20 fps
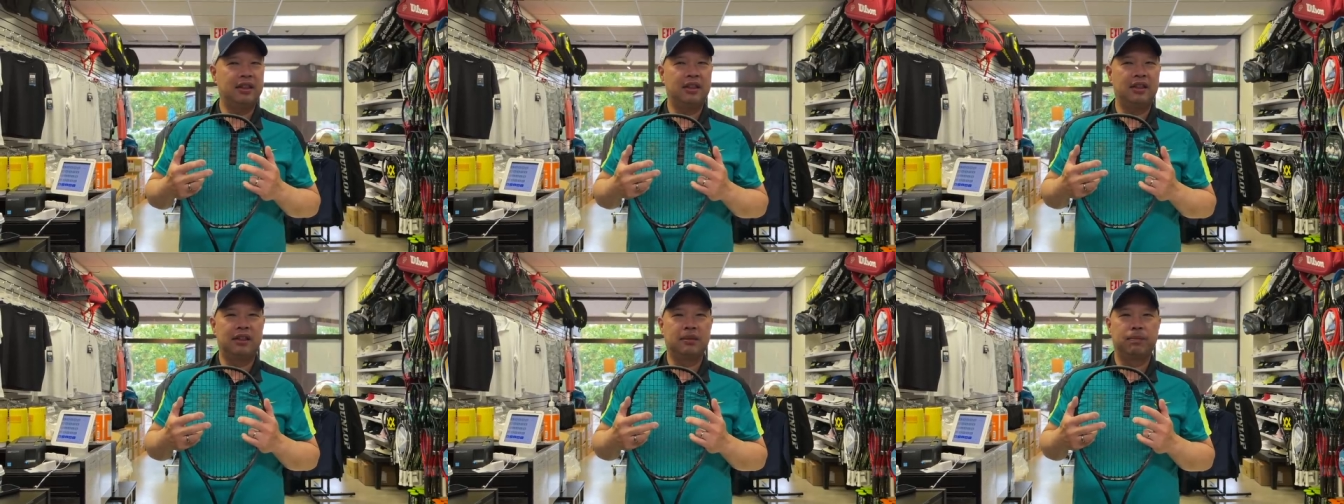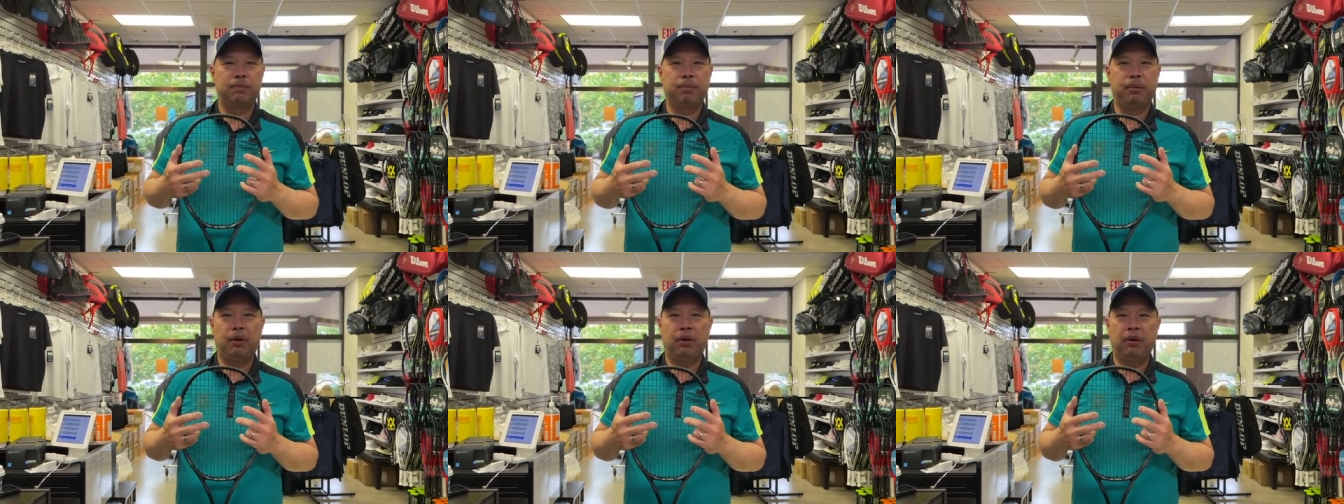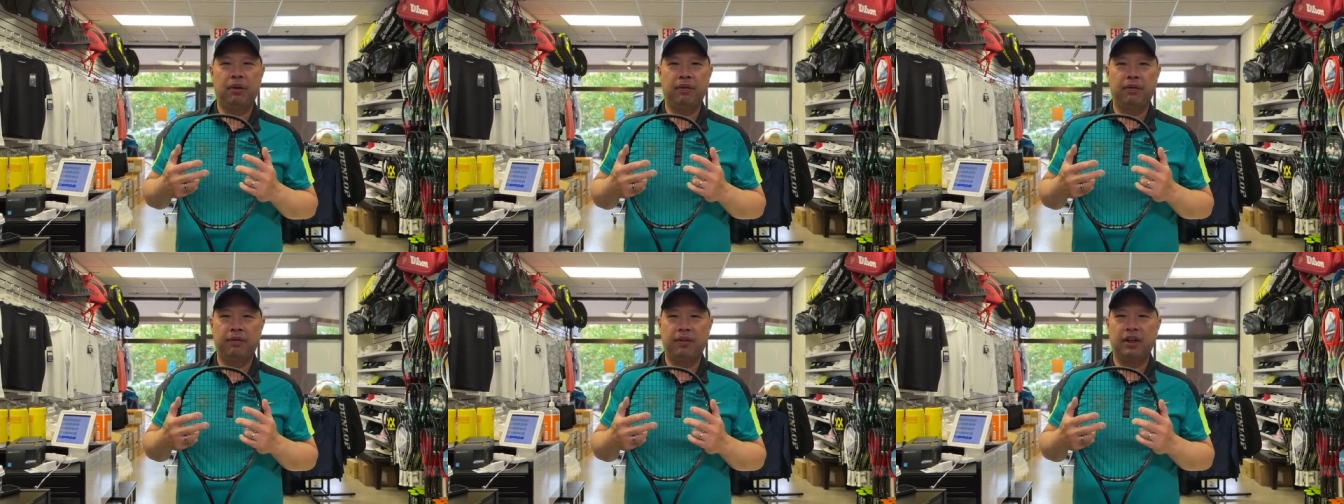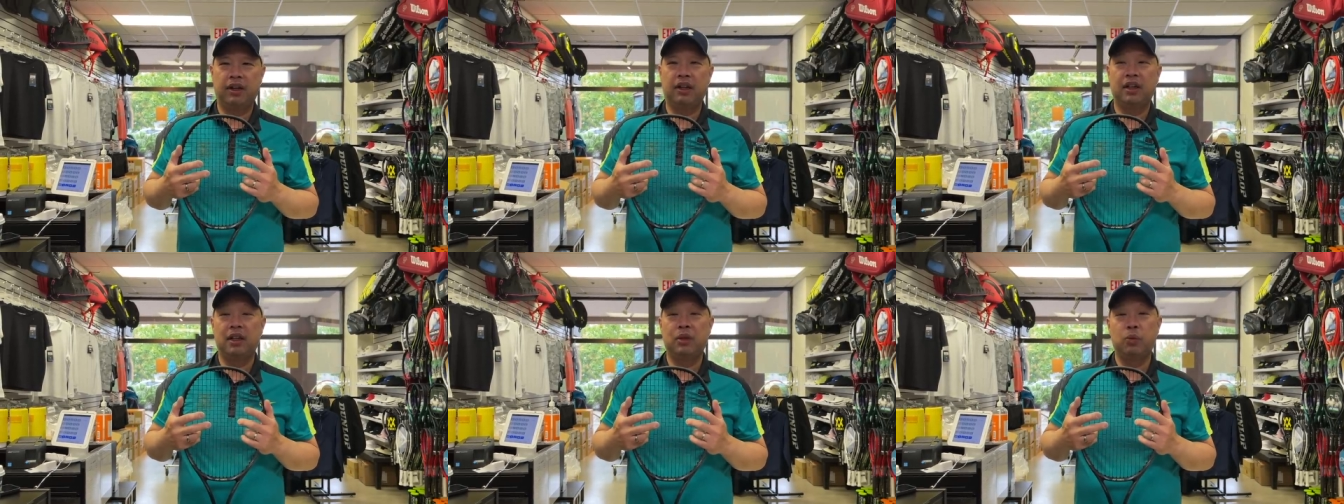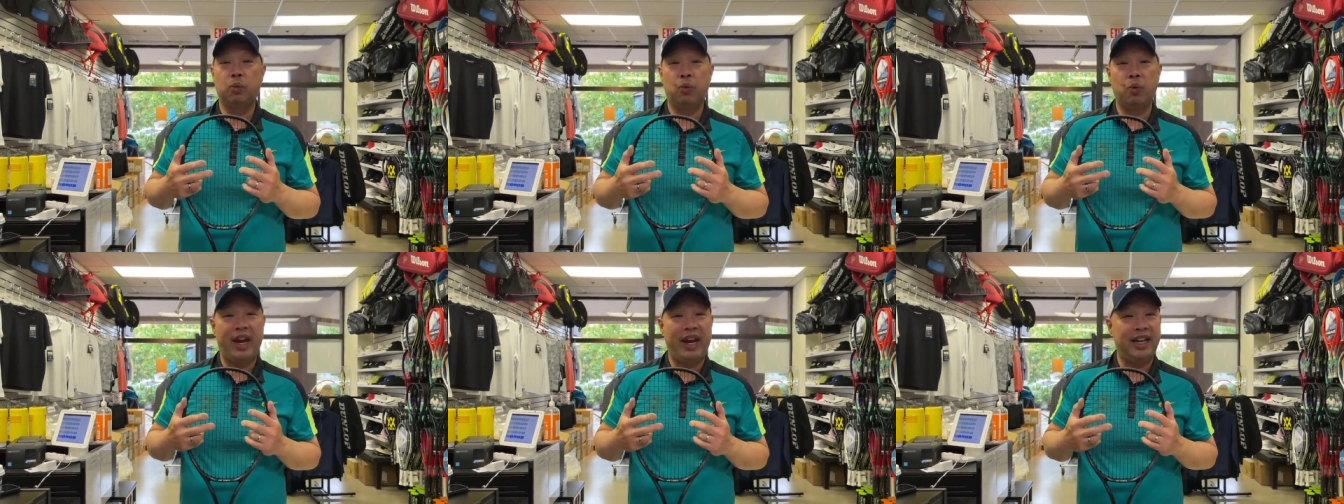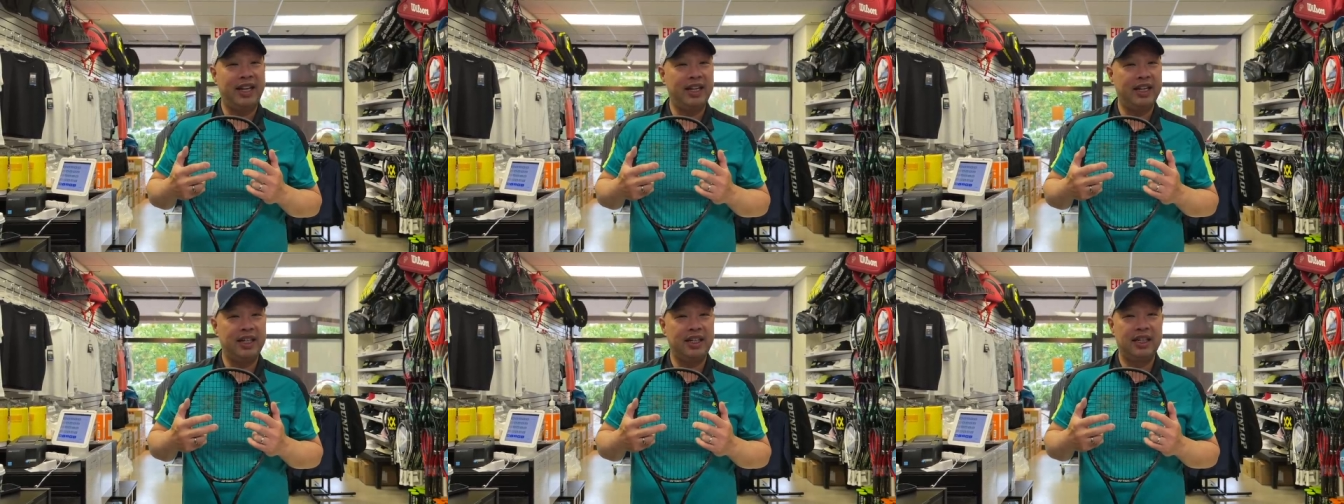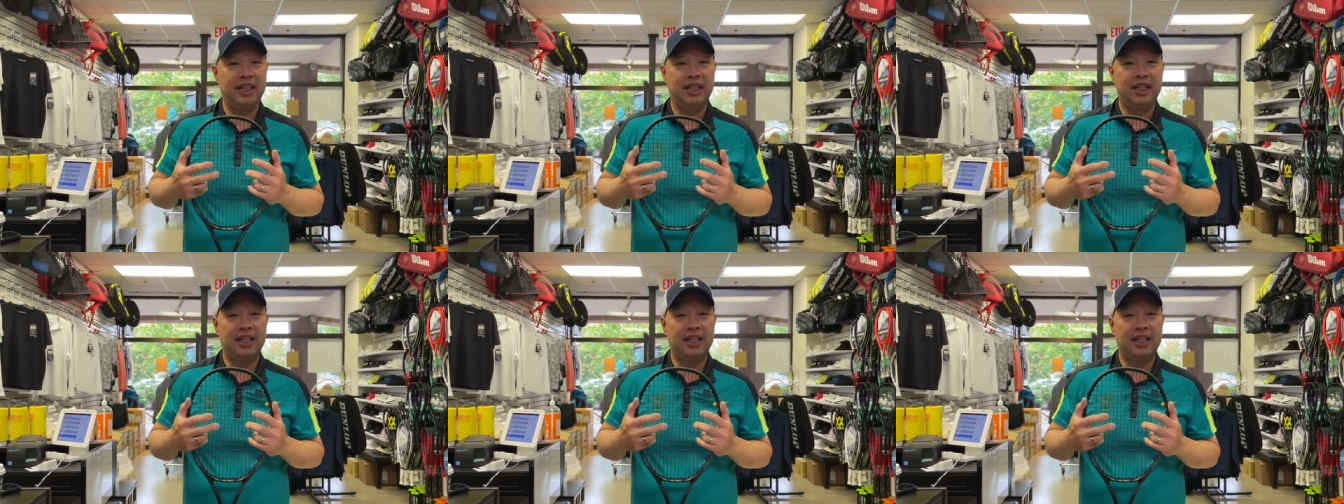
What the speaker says: It's perfectly weighted.